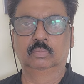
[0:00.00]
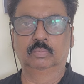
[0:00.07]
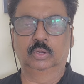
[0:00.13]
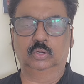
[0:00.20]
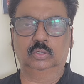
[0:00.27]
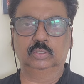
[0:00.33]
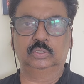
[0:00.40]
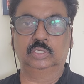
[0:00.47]

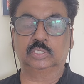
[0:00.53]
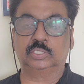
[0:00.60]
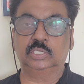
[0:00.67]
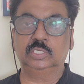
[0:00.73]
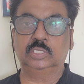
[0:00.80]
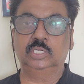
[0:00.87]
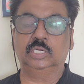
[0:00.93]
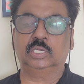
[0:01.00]
because this
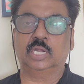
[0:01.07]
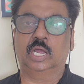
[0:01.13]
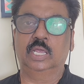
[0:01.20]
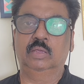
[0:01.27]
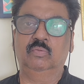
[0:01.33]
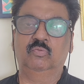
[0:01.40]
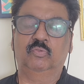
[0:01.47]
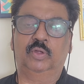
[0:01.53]
is the
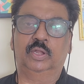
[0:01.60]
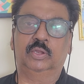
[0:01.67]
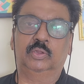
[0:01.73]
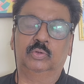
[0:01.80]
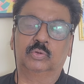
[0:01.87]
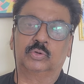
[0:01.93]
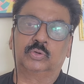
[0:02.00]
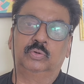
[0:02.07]
time when
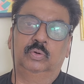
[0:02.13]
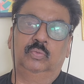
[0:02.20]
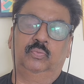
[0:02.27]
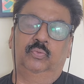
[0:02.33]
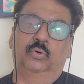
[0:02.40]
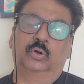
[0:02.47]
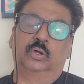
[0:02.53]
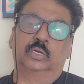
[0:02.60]
you should
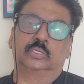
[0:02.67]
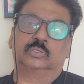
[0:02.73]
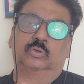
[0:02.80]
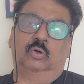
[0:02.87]
focus